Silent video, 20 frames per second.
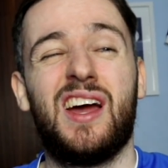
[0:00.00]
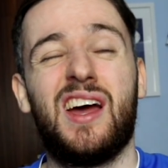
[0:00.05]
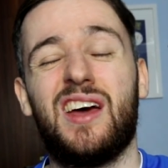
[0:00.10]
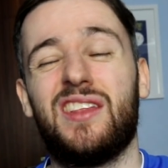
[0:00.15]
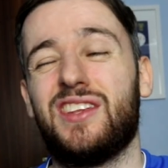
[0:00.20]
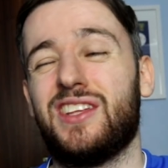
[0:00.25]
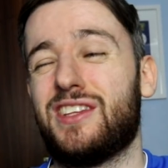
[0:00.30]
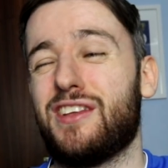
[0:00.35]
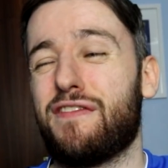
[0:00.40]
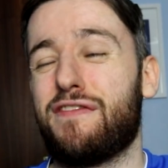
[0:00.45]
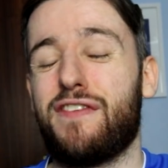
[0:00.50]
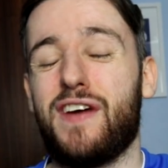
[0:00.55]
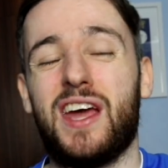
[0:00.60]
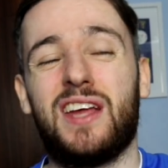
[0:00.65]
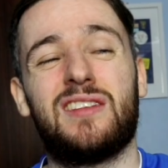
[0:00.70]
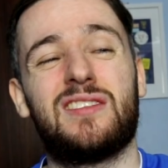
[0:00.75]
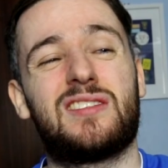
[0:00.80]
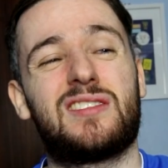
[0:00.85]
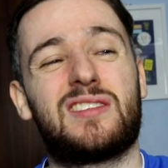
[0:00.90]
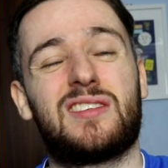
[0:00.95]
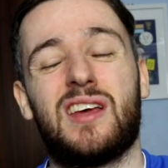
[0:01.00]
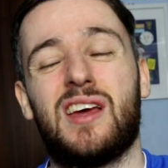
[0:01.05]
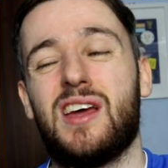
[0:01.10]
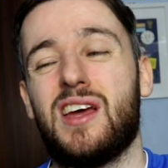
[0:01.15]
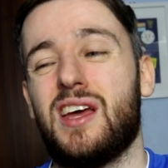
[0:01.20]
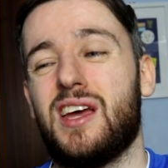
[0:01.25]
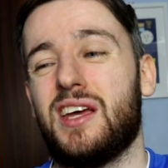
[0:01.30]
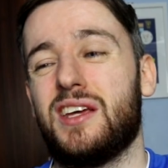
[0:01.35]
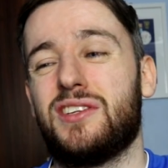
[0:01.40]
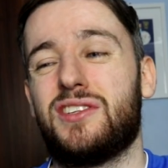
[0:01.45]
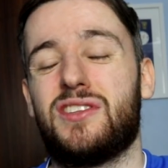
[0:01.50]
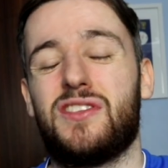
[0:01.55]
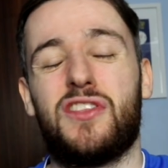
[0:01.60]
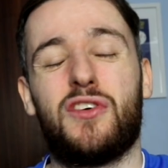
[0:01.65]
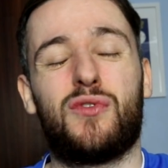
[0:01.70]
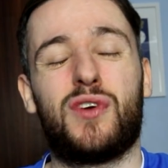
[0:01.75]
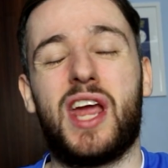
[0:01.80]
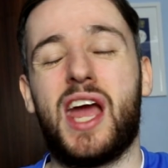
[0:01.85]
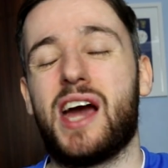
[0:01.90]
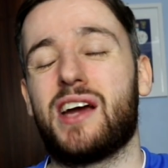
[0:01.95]
The defence is the
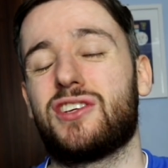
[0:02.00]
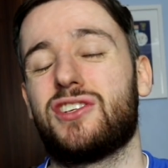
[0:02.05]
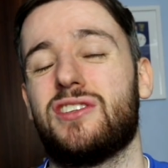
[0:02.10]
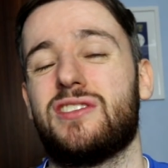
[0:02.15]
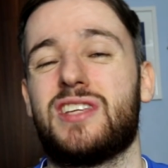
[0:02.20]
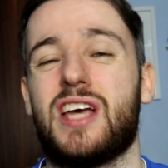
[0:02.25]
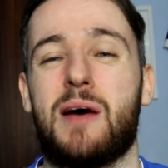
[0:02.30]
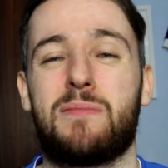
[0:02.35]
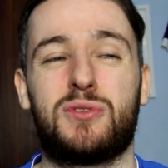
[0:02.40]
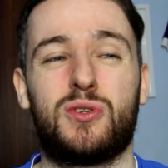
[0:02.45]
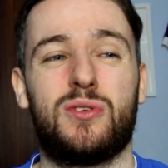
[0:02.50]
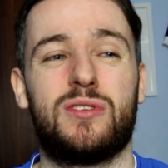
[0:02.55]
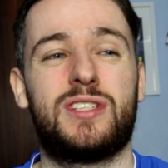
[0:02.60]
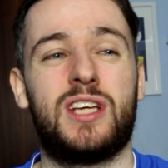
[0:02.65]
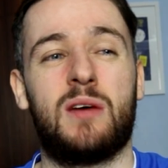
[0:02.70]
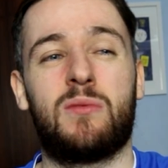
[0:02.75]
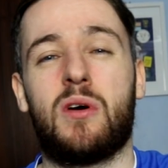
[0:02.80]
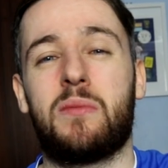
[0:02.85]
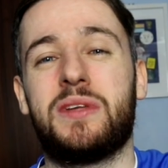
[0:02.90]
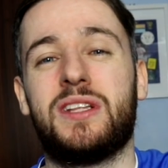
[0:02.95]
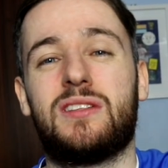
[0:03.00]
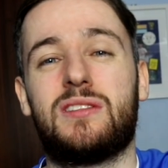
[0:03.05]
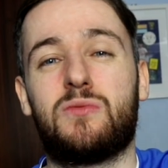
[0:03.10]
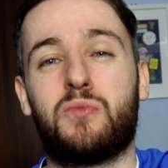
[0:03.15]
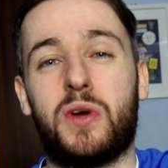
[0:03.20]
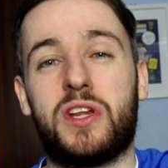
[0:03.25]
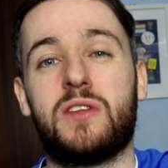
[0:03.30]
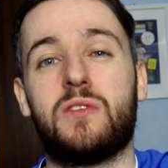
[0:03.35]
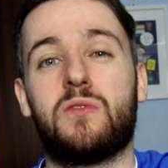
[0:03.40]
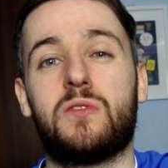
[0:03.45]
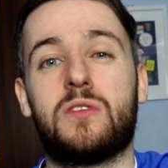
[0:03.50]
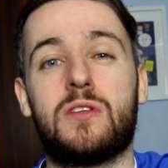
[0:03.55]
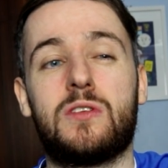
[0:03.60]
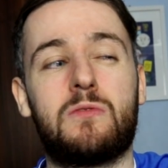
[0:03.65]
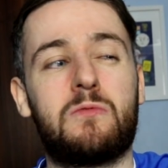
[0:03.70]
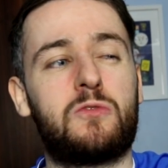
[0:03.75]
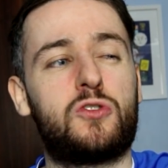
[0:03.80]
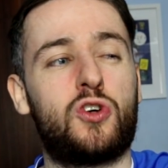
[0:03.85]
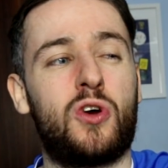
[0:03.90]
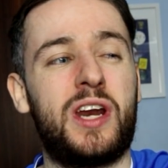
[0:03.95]
reaction's absolutely terrible. I mean, when
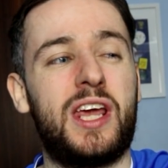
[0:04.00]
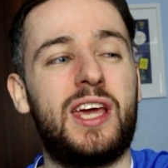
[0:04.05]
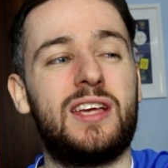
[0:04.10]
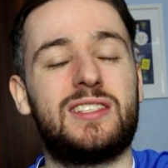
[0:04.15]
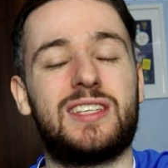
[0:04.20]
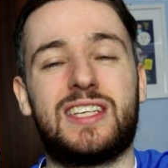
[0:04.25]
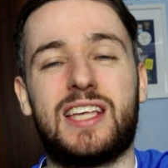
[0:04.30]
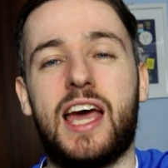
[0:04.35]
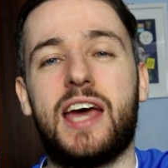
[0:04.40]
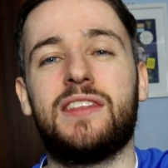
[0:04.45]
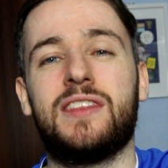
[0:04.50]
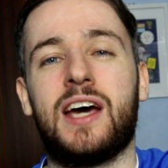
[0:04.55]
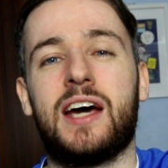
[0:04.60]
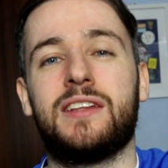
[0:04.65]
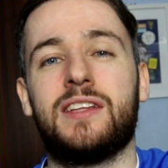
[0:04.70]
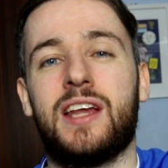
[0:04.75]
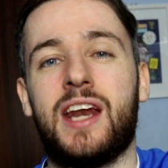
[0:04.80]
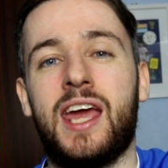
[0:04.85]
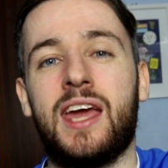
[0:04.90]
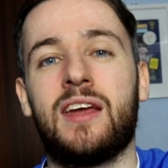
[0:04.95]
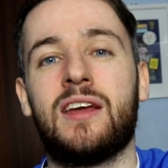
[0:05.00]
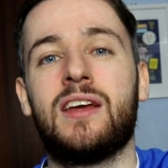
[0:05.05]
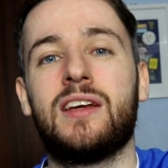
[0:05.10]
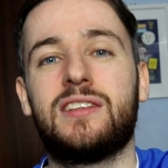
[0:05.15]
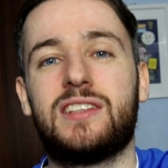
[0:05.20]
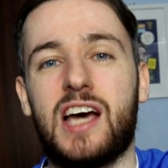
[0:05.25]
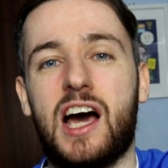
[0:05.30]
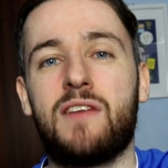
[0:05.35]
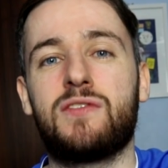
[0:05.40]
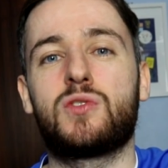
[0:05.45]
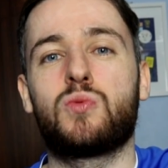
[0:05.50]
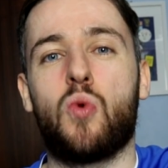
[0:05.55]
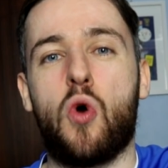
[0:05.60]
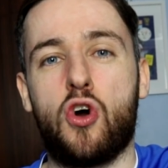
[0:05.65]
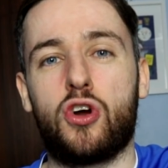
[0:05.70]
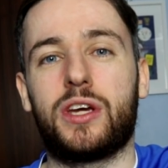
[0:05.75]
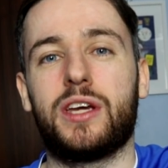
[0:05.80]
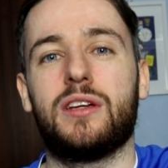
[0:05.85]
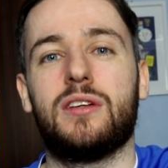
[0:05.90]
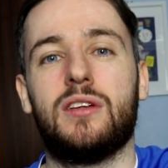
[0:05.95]
Johnny Hayes is hitting that in the net, Tav's
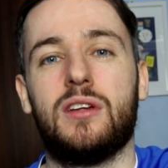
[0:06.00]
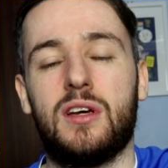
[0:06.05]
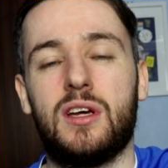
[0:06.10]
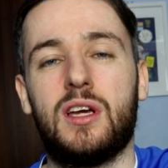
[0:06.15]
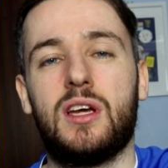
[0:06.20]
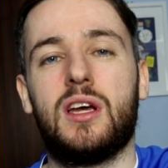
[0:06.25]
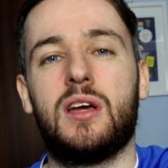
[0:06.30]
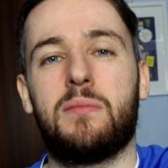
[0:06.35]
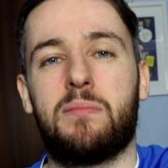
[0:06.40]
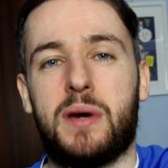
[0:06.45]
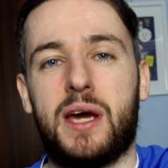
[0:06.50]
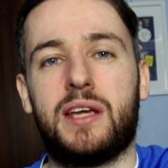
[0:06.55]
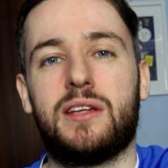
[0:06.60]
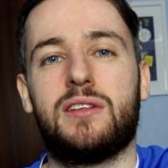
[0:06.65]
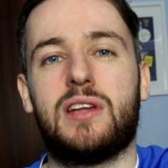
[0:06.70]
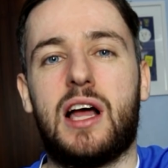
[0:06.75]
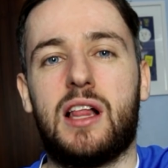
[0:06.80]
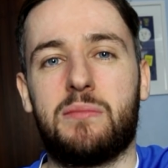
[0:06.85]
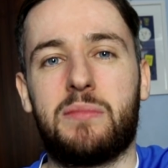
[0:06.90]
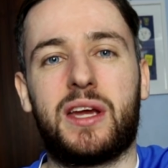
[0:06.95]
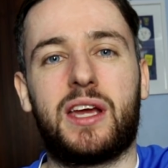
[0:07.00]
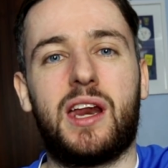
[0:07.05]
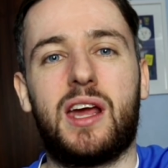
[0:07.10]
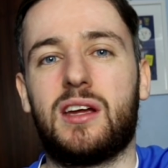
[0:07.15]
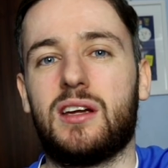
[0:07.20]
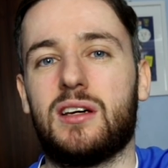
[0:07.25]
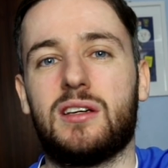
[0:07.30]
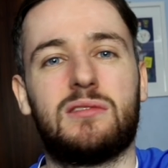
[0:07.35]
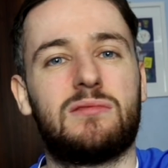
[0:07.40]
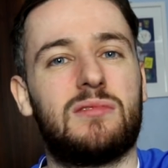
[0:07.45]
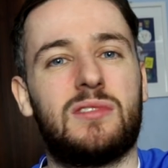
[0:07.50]
walking behind Allan McGregor.